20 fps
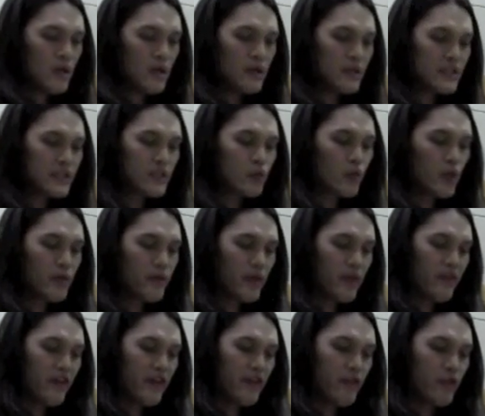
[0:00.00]
this is one of
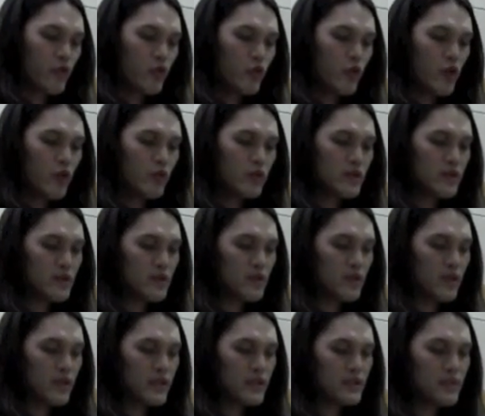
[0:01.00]
my favorite quotes.
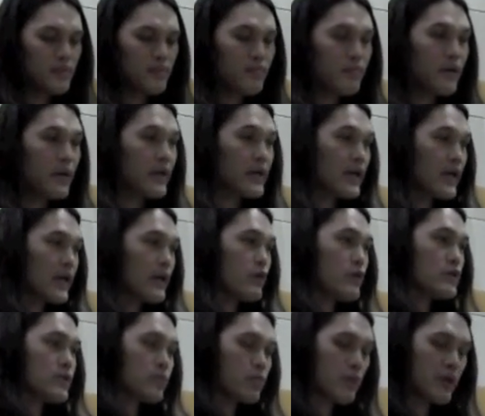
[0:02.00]
It's by a guy
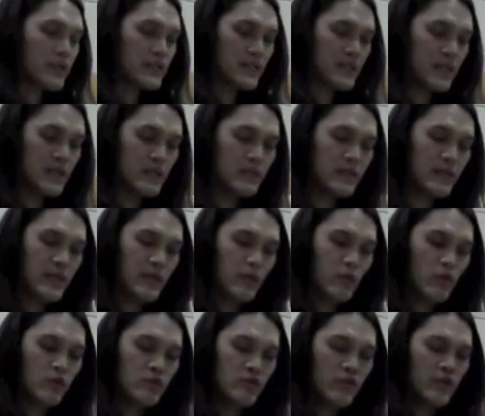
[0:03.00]
who was a president,
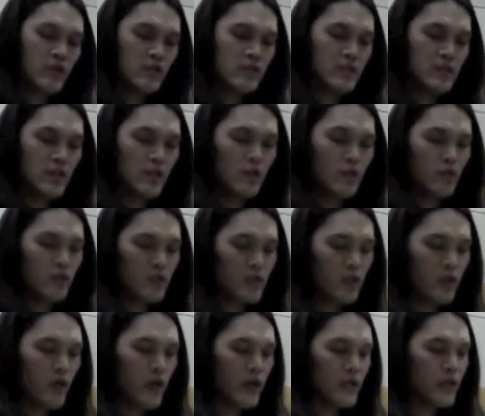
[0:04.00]
Teddy Roosevelt. So,
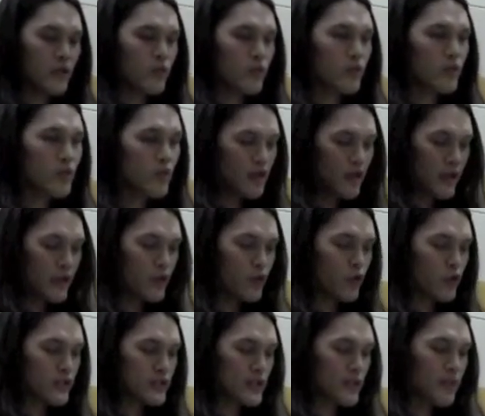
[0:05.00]
I don't
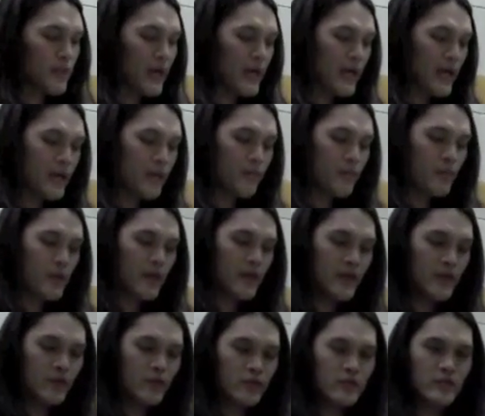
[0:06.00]
endorse the man, but I
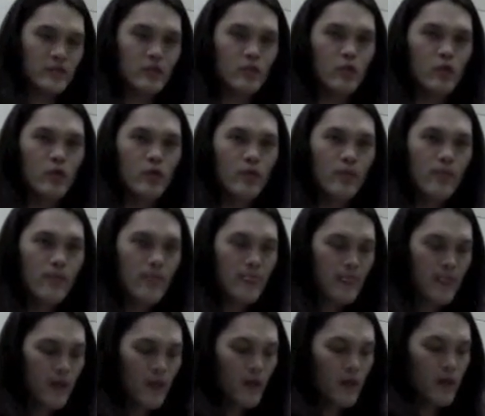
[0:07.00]
endorse the quote.
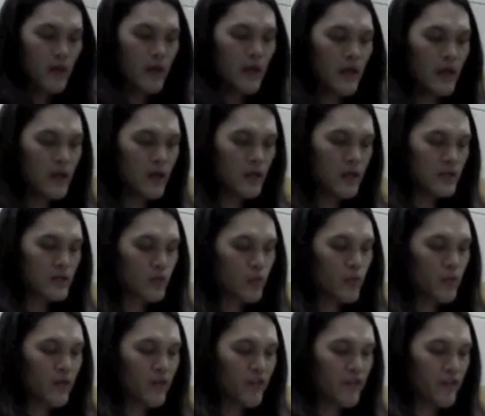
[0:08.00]
And it's
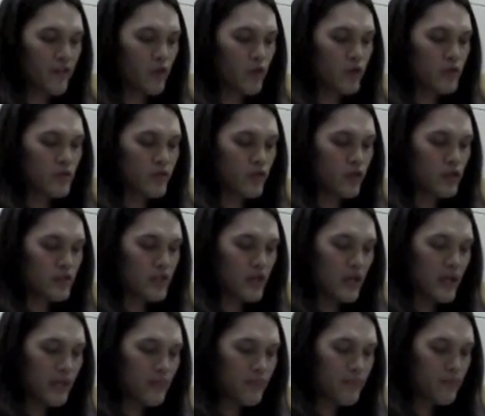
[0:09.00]
one of my favorite quotes of all
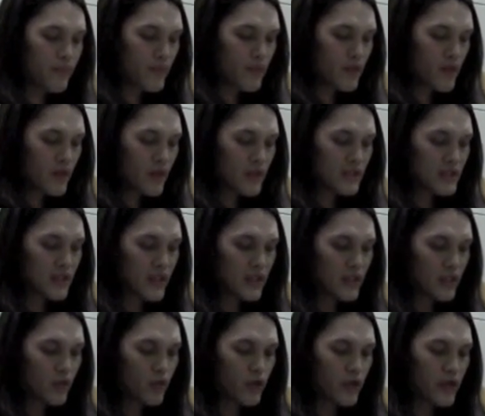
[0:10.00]
time. It's
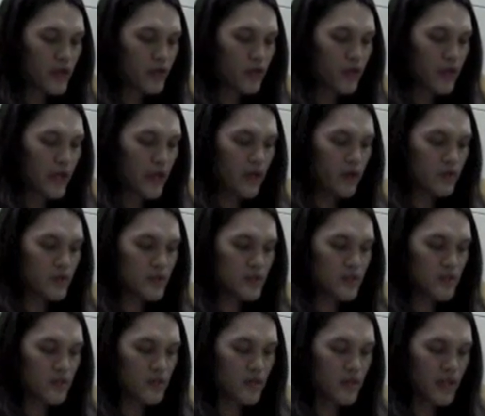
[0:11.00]
not the critic who counts,
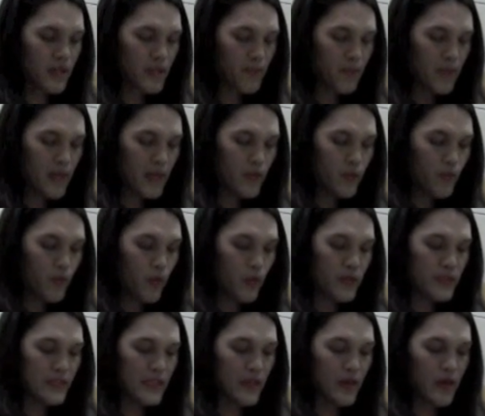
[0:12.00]
not the man who
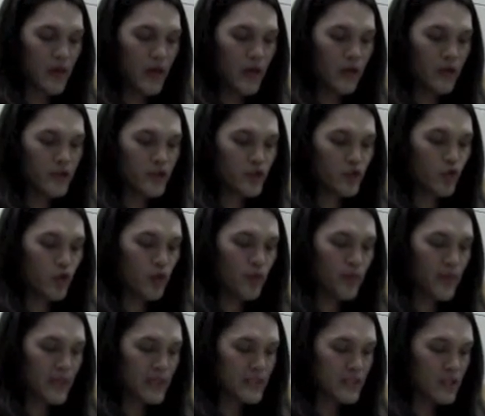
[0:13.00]
points out how the
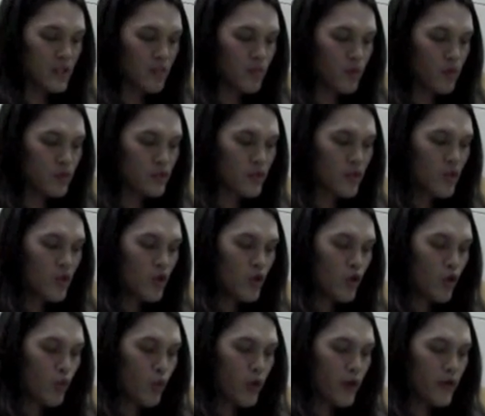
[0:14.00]
strong man stumbles,
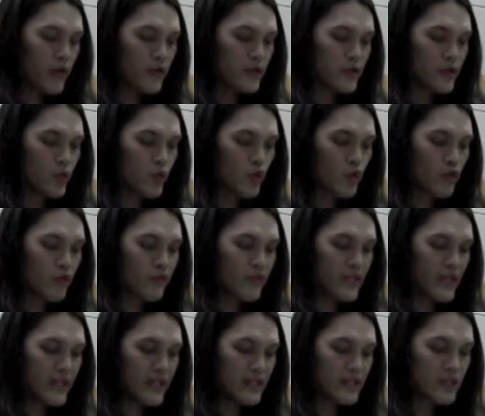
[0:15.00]
or where the doer of
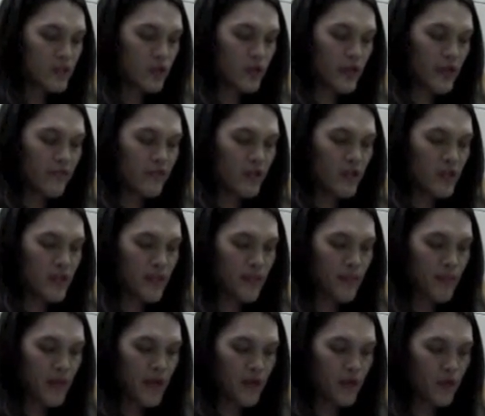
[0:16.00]
deeds could have done
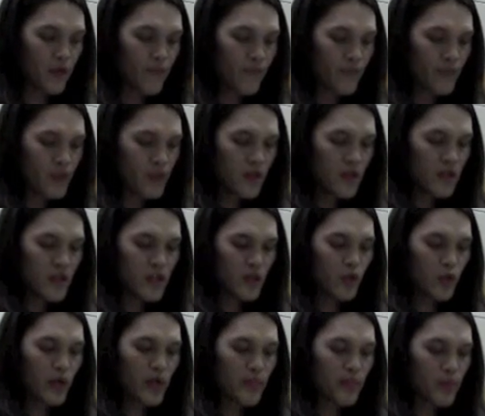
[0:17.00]
them better. The
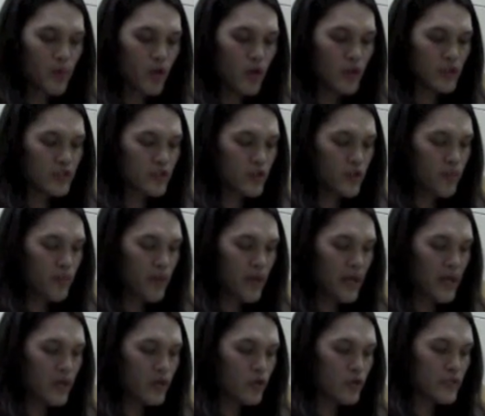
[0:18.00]
credit belongs to the
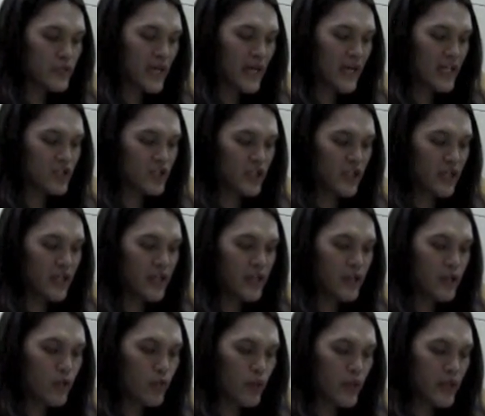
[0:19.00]
man who is actually in
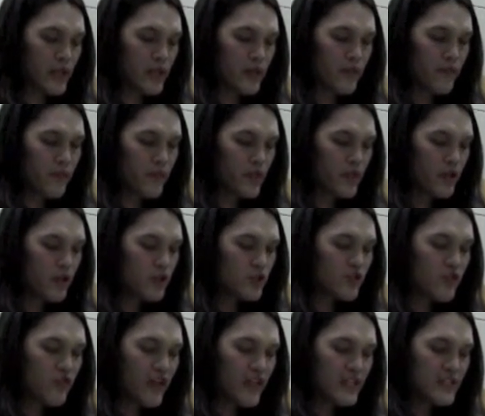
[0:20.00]
the arena,
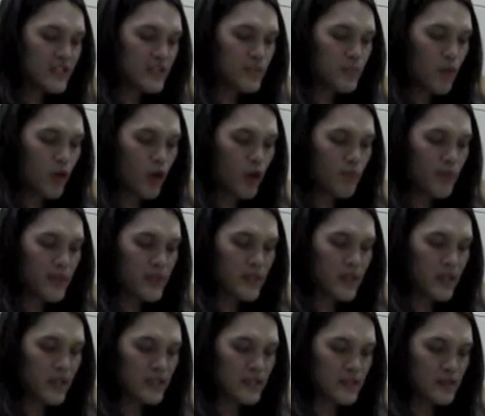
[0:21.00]
whose face is marred by
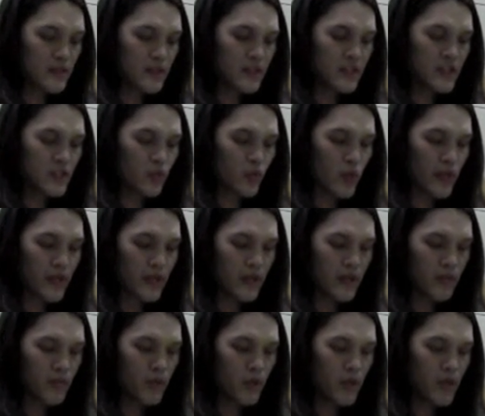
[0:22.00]
dust and
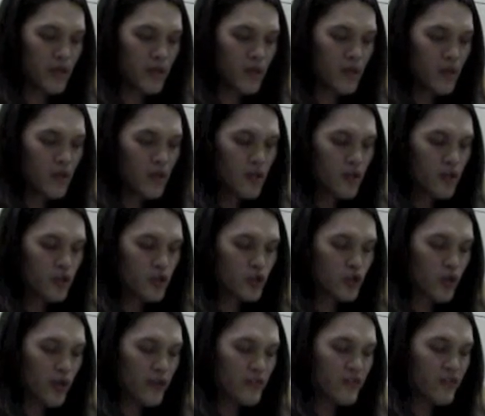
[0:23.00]
sweat and blood, who
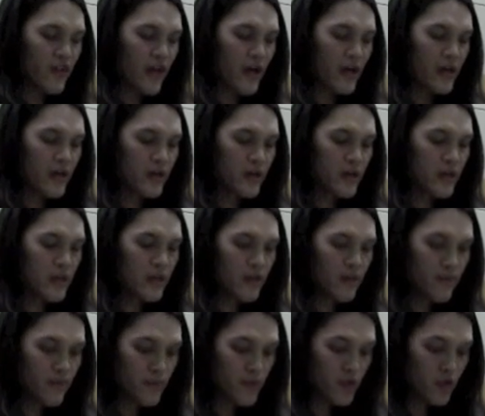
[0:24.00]
strives
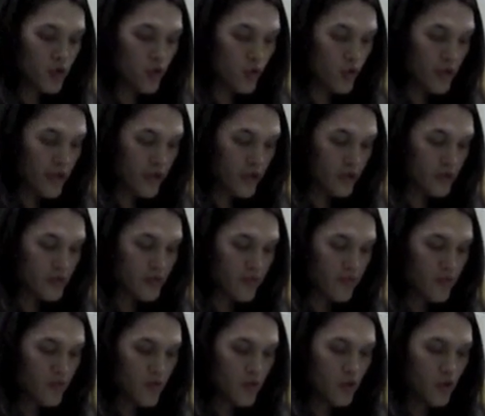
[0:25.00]
valiantly, who
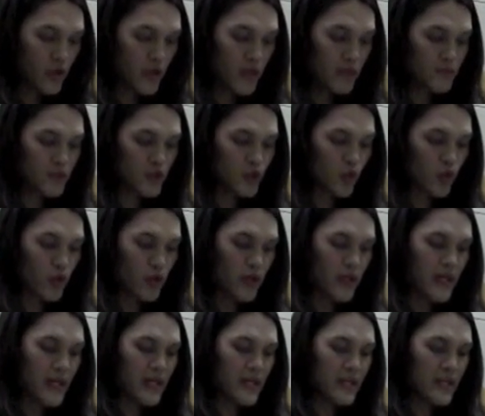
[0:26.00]
errs, who comes short
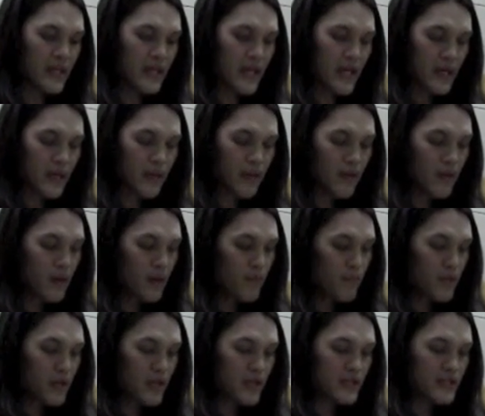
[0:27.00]
again and again,
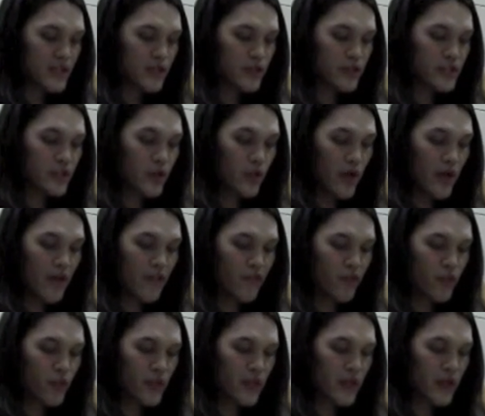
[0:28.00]
because there is no
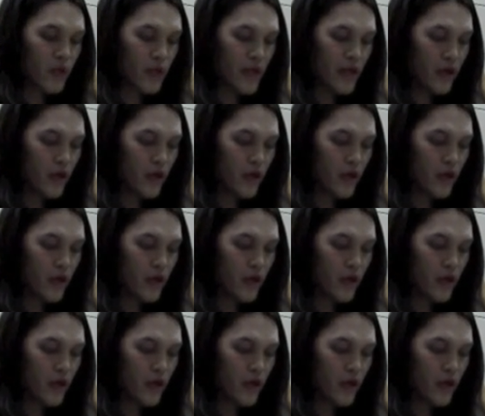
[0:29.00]
effort without